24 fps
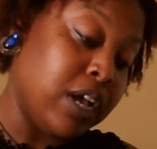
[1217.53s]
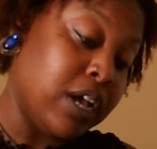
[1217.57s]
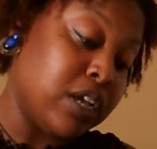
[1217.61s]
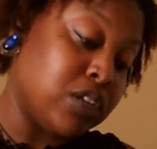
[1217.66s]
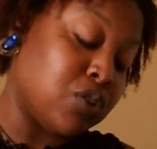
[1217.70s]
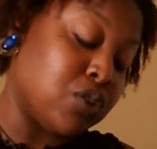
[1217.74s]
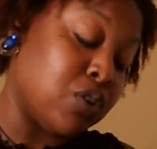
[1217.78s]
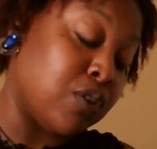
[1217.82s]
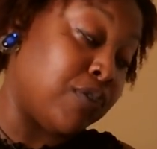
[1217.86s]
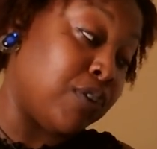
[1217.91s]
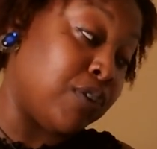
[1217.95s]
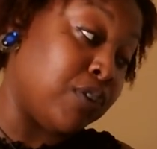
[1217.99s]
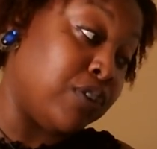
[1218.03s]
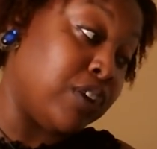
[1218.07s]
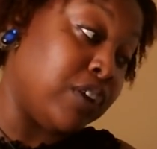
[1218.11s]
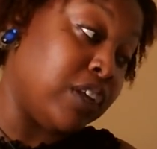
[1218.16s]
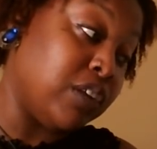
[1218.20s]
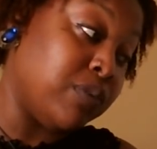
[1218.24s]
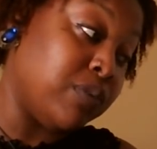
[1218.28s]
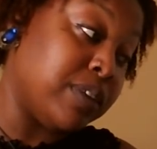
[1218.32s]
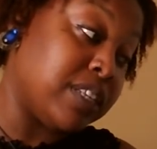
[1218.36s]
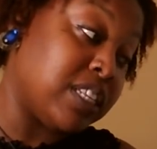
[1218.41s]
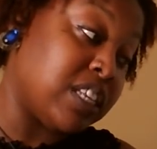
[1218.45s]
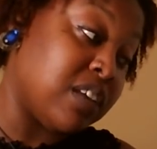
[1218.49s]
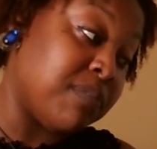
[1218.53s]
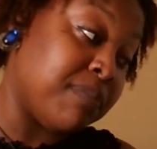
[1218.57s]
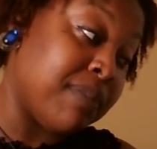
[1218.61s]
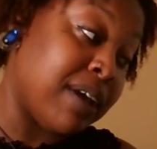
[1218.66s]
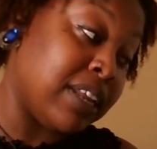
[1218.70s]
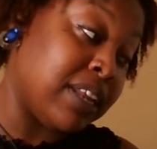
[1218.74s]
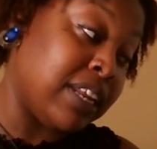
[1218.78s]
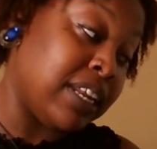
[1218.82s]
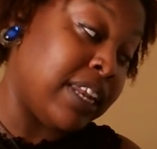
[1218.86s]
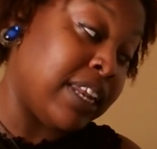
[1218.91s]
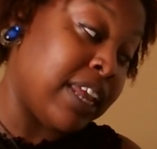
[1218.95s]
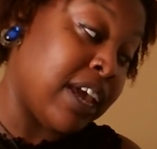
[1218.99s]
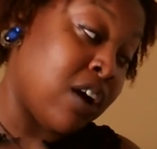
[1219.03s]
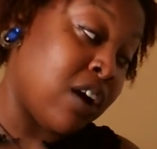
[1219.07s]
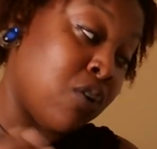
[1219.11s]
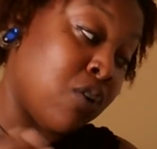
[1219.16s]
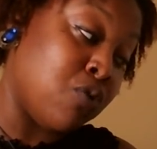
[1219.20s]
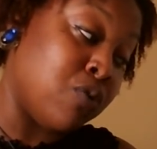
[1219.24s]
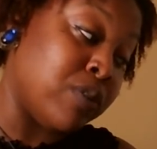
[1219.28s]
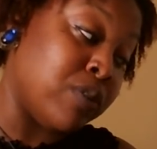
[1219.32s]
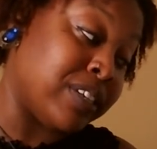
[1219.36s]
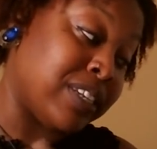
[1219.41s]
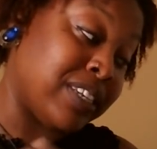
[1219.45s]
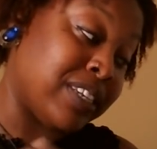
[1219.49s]
So if you're dealing with somebody now who
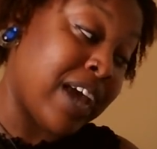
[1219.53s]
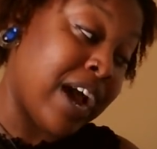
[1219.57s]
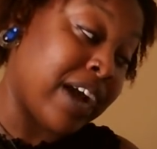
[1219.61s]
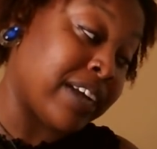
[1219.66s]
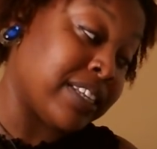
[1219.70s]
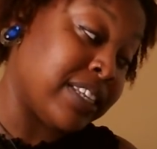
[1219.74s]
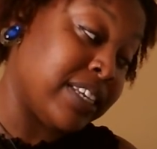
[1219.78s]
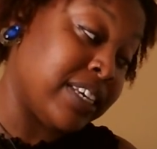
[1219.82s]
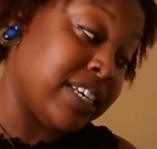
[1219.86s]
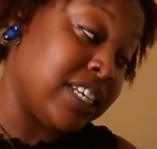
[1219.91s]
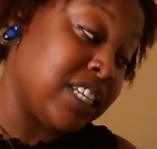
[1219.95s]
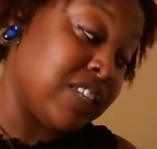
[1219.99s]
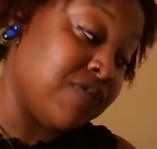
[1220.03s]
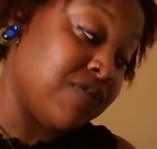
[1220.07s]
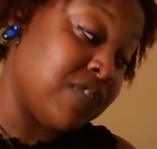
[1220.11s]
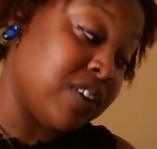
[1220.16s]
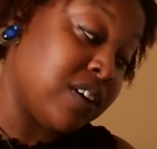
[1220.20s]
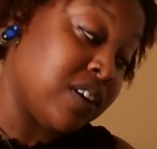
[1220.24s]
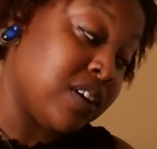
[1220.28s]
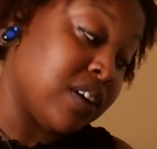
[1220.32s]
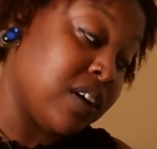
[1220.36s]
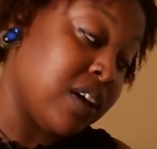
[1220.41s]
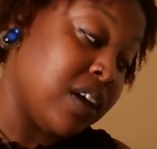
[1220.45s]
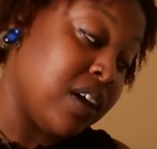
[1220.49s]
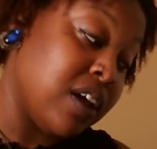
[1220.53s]
is toxic as fuck,